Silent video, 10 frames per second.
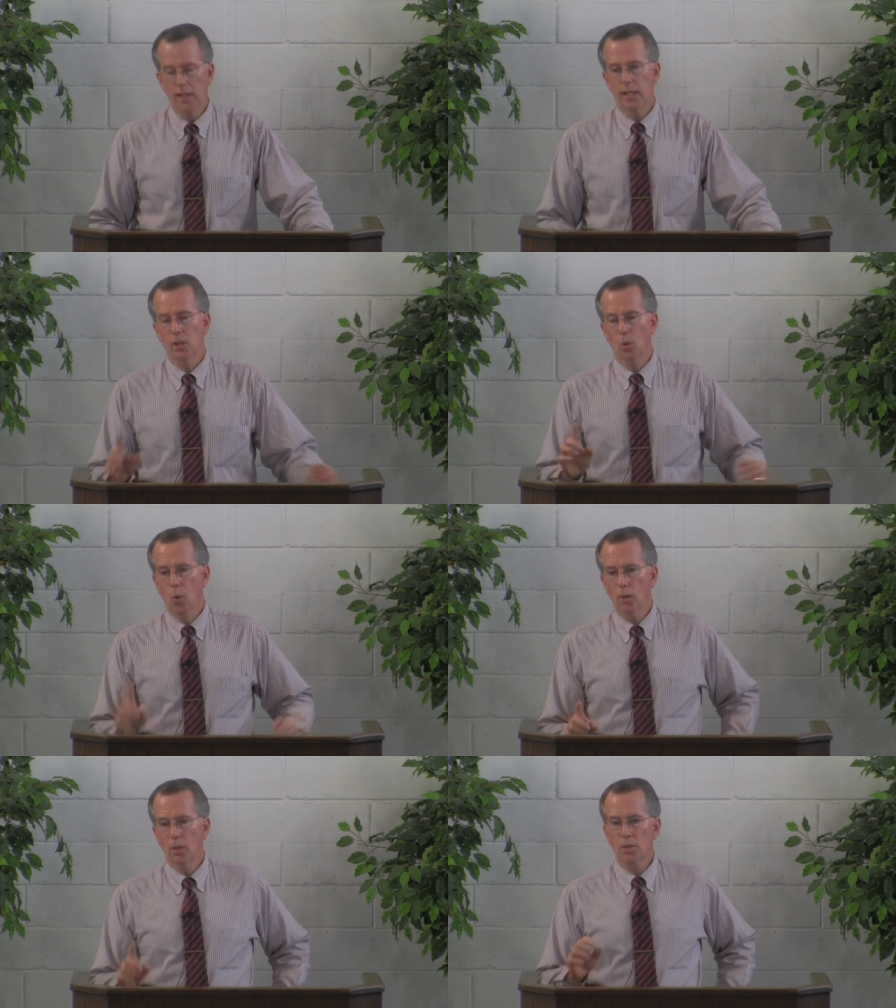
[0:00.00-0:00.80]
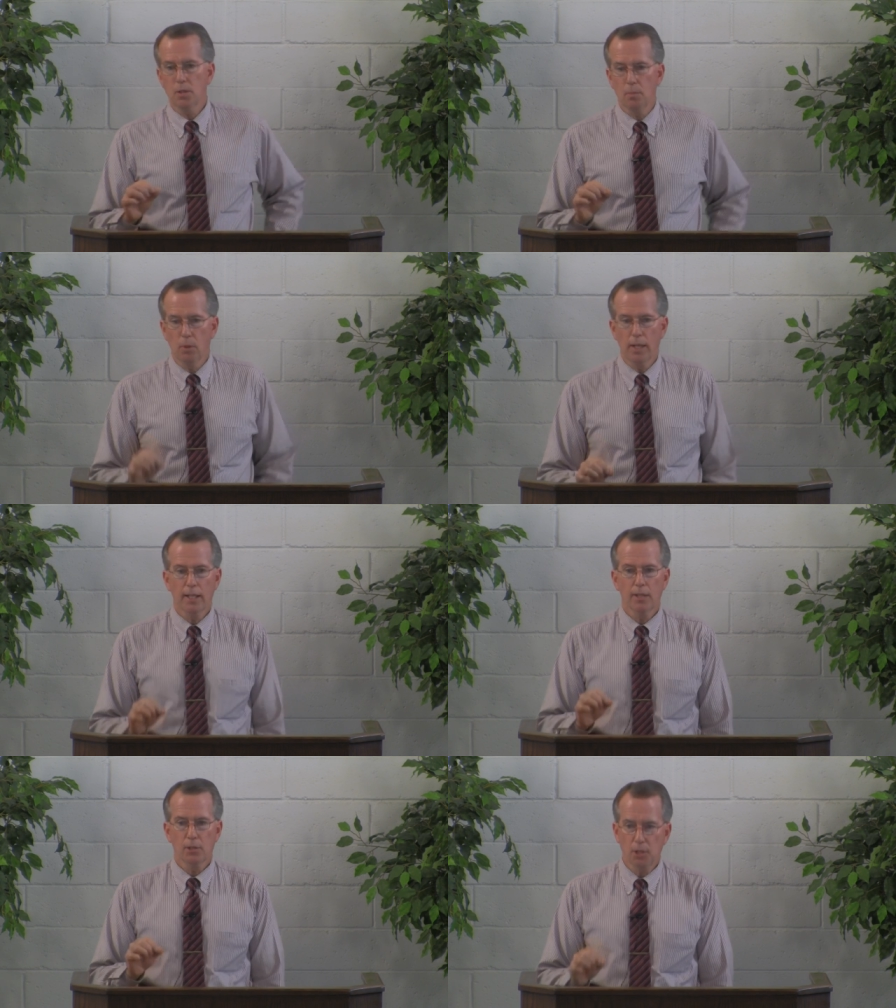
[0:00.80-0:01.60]
in order to bring
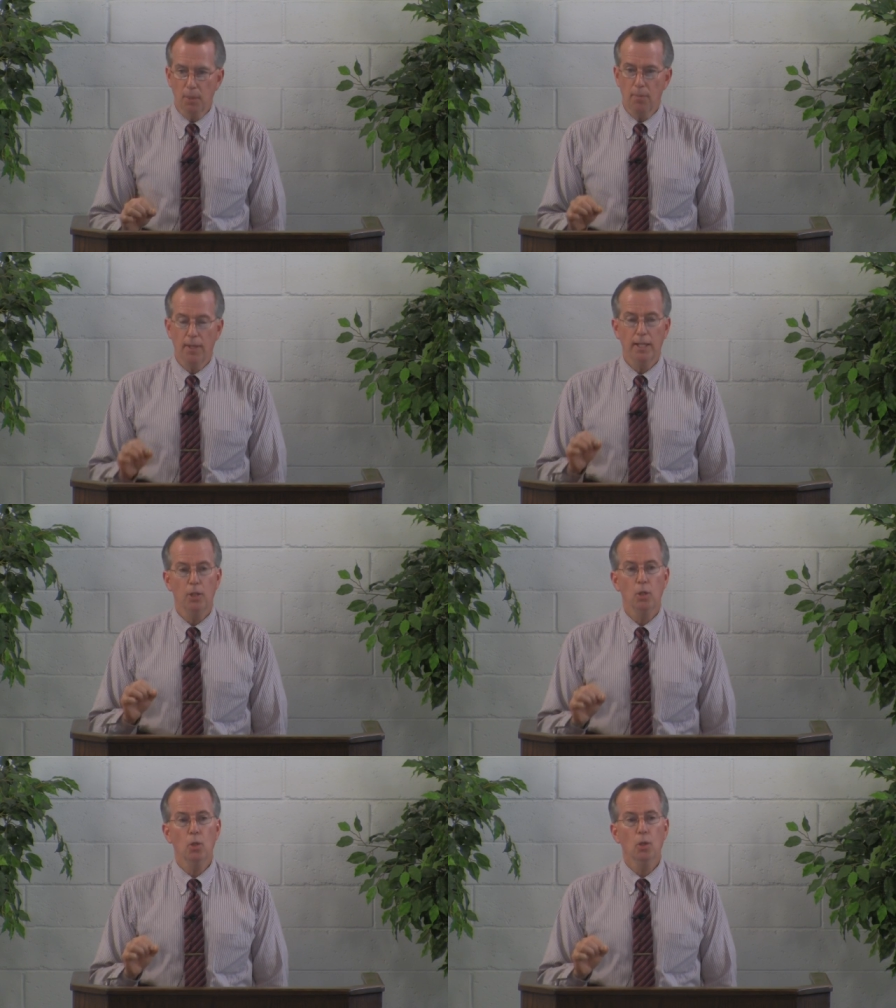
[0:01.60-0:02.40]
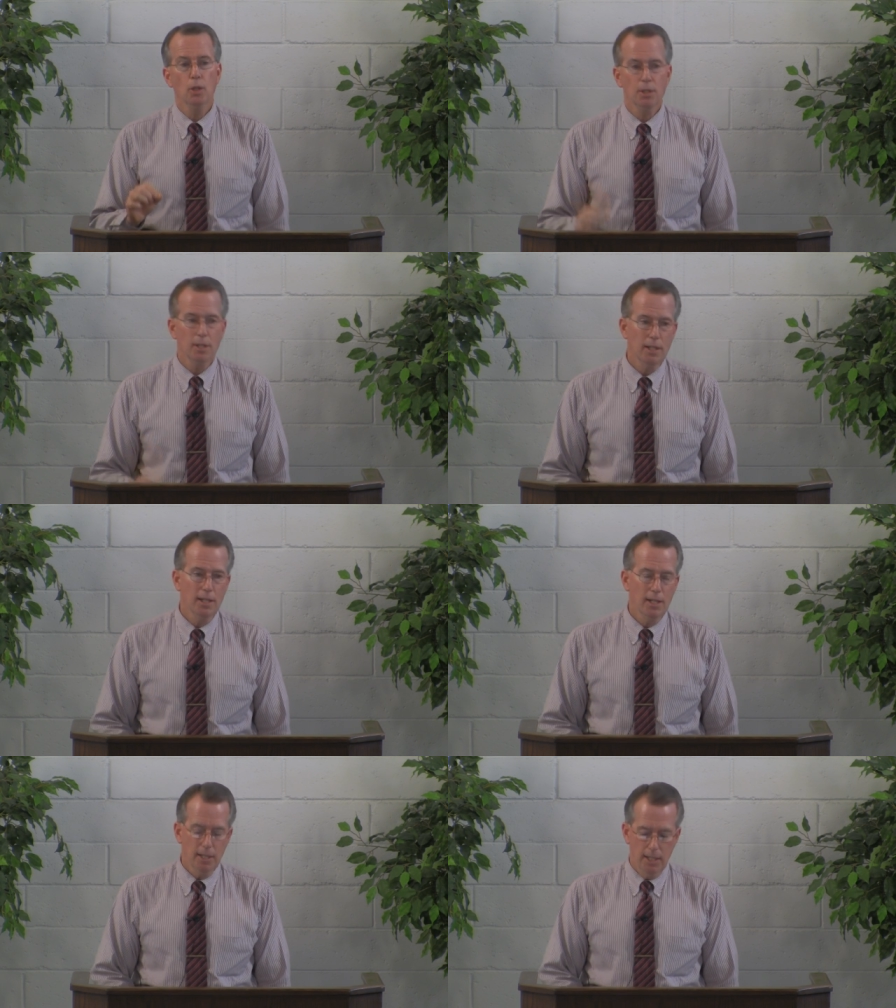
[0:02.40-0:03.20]
something good
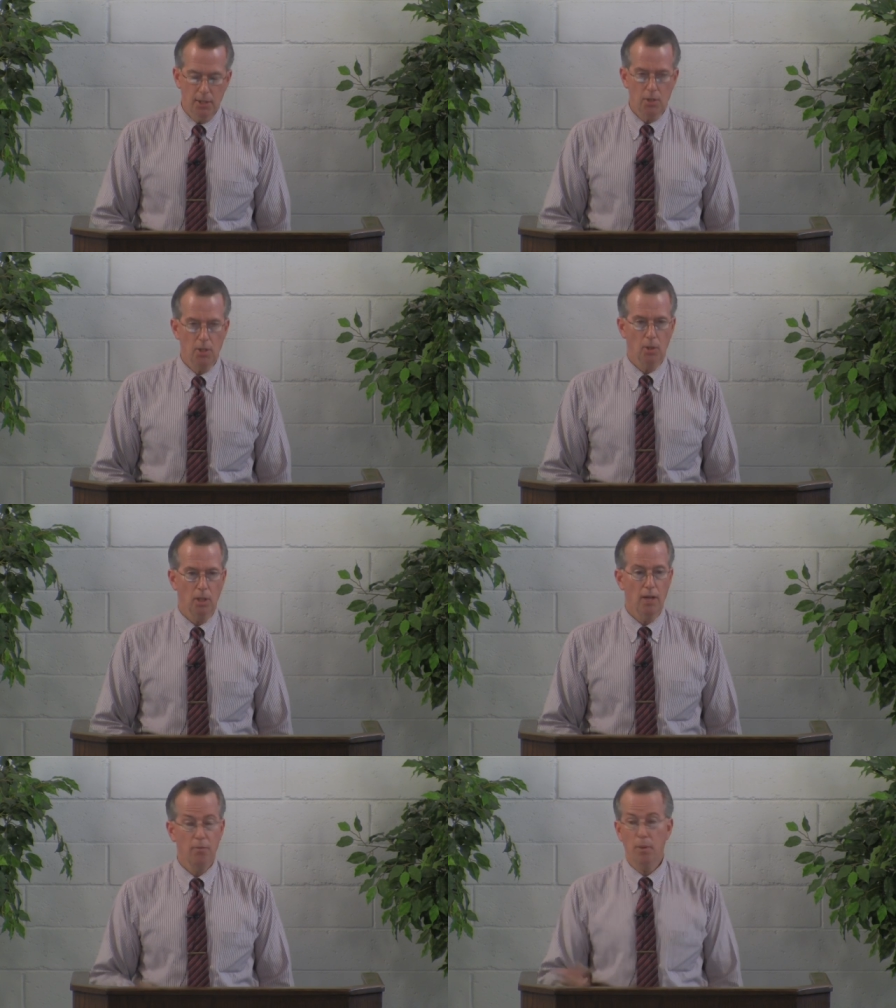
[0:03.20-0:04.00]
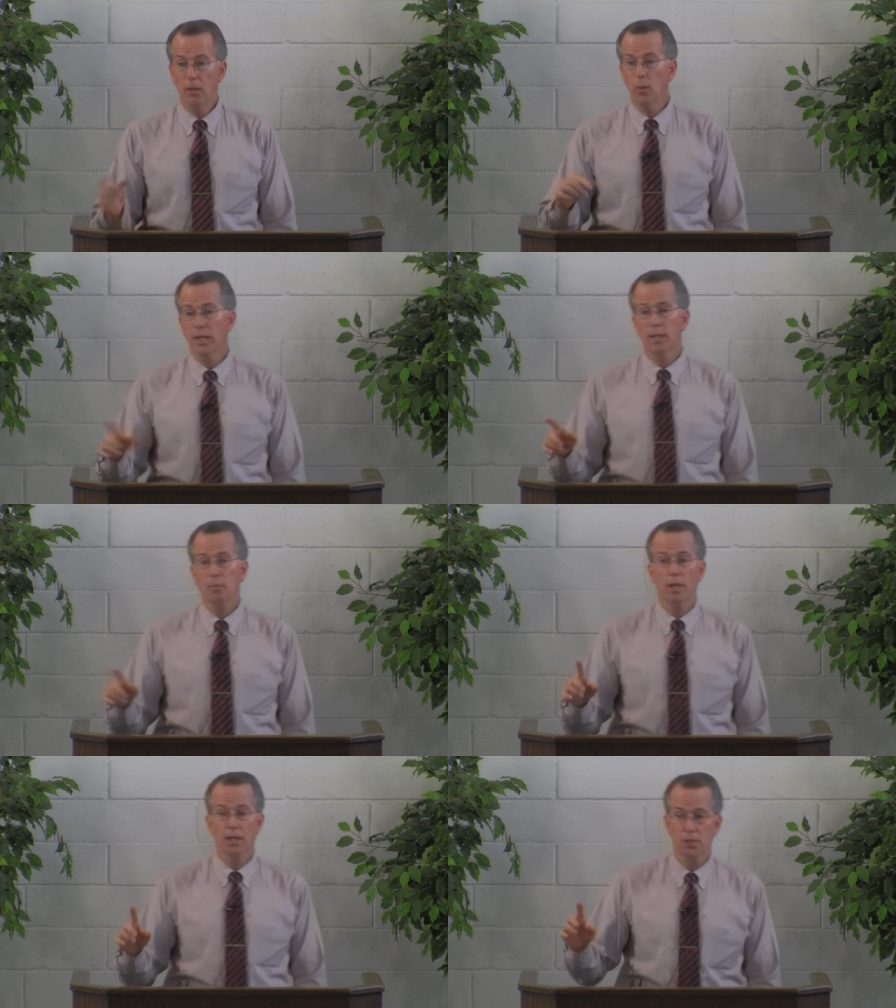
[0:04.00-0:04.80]
into your life. By the way, that
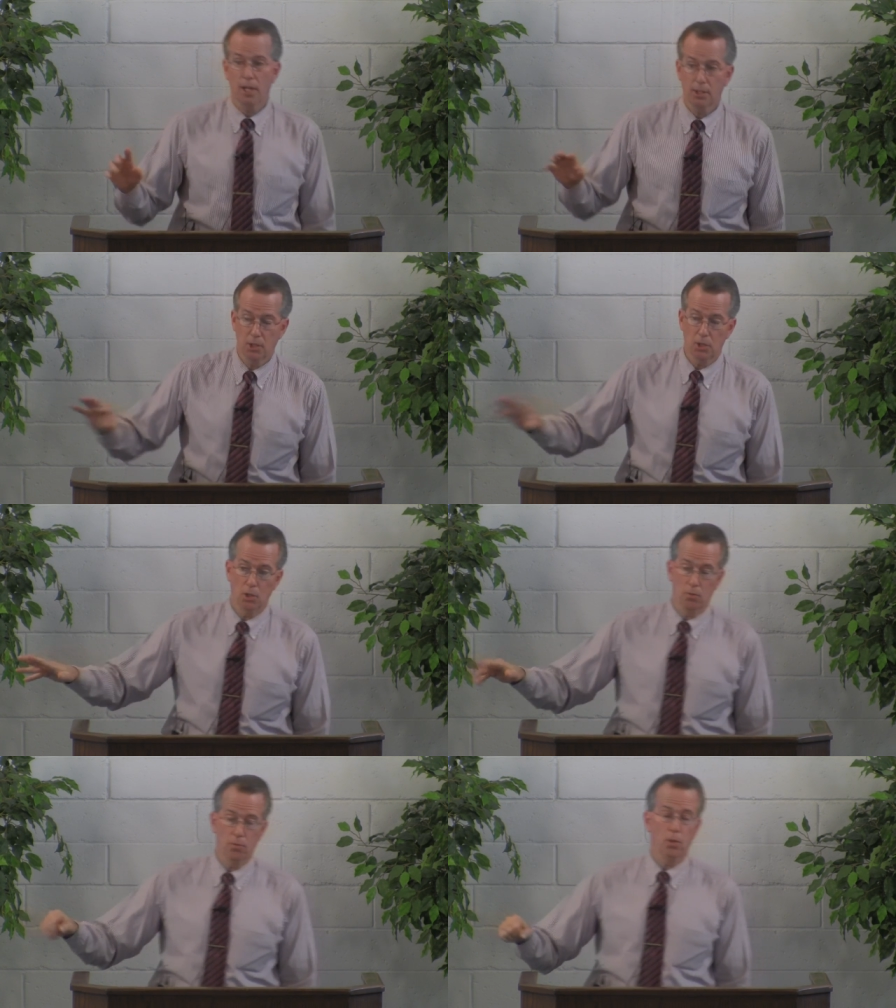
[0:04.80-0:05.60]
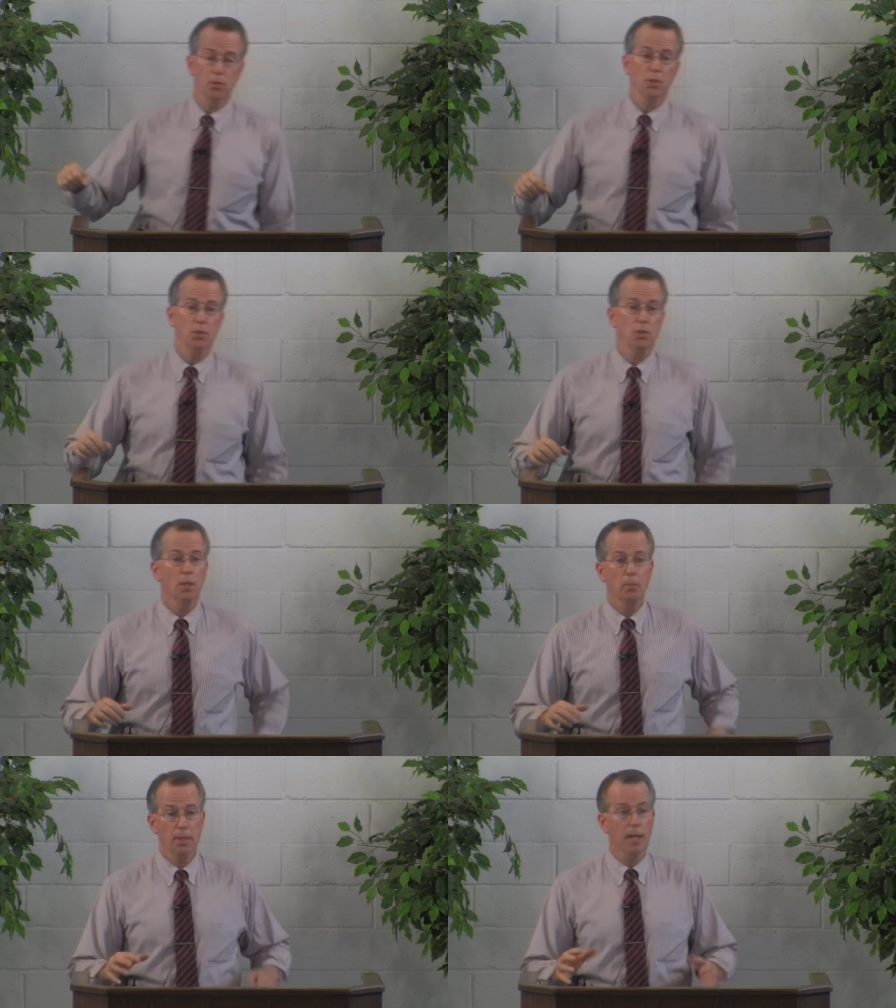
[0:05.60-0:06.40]
applies not just to your falls into
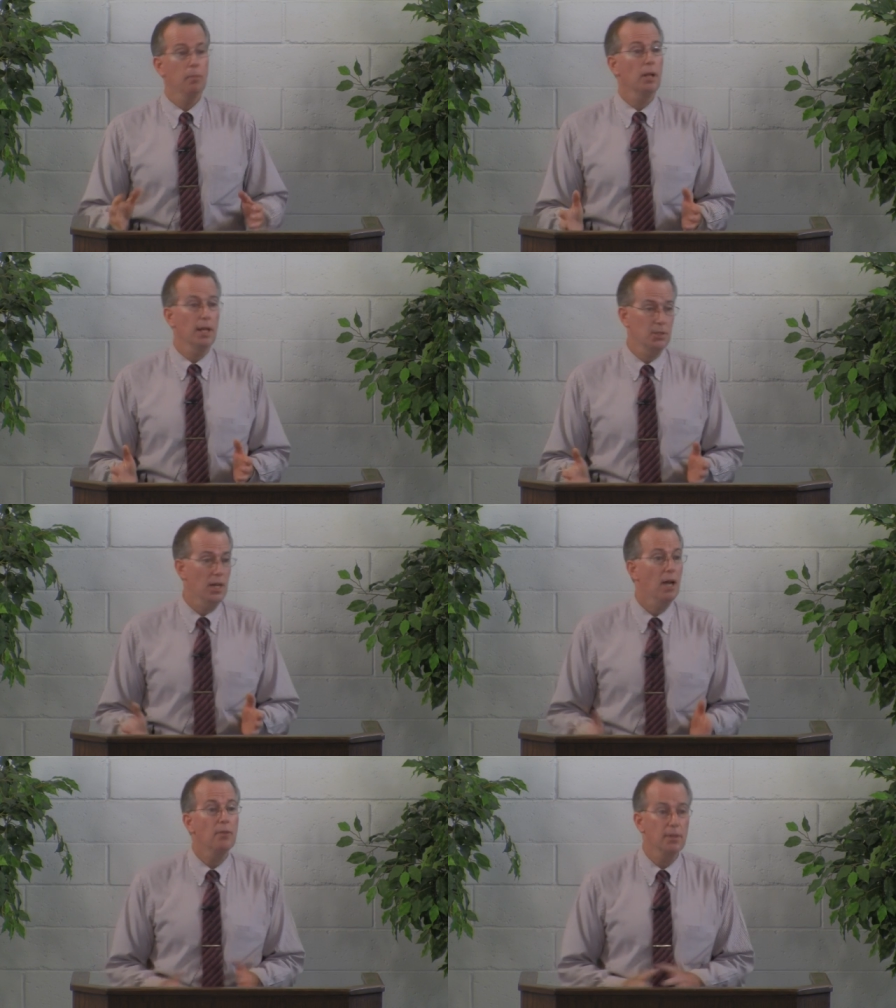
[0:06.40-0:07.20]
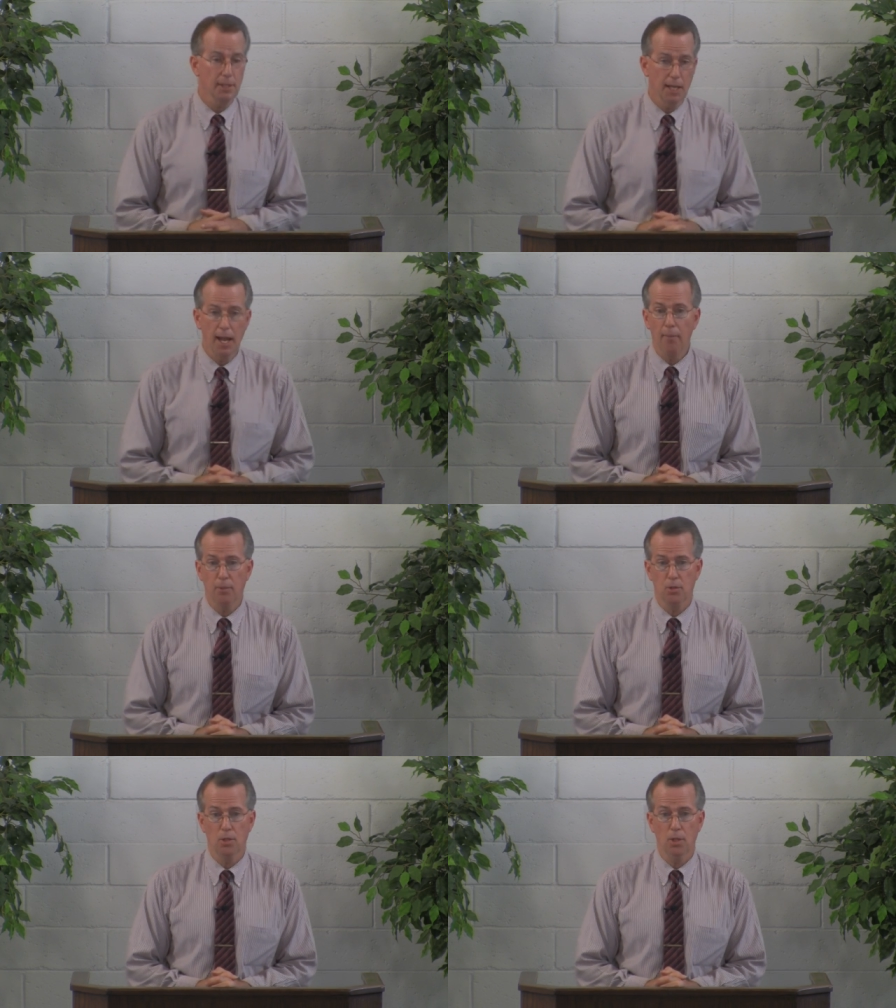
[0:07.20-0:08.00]
sin, but that applies to everything that
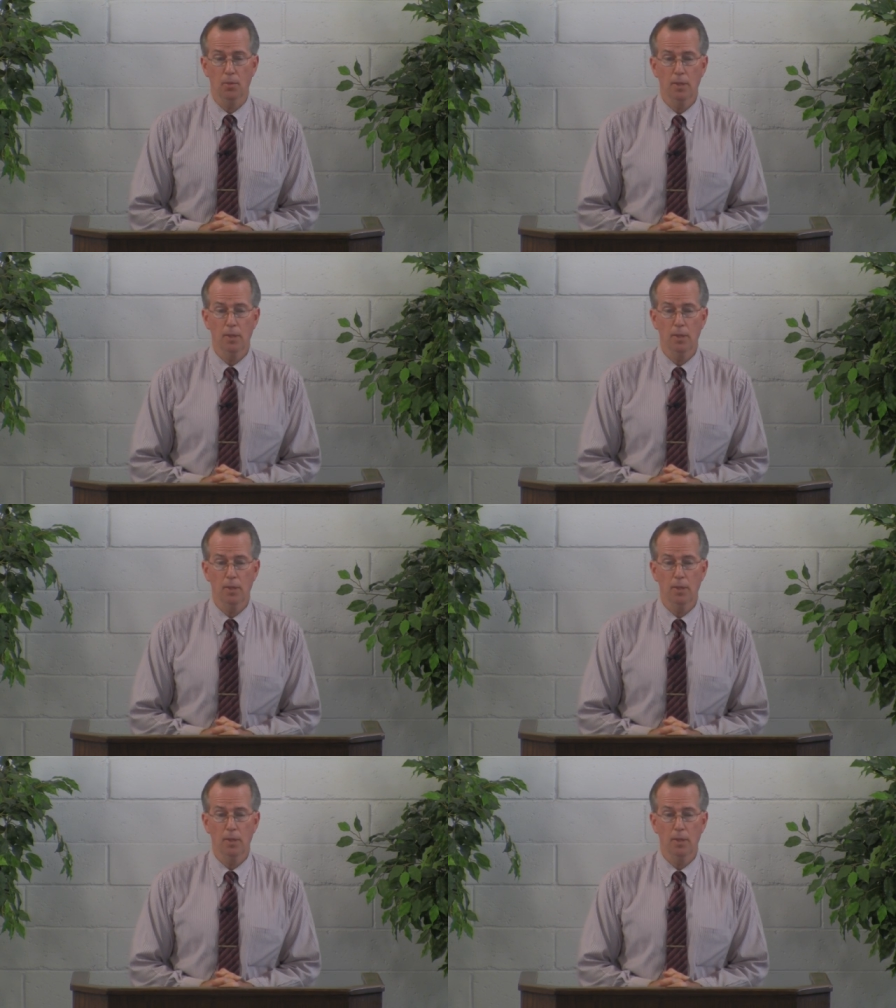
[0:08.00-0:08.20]
happens to you.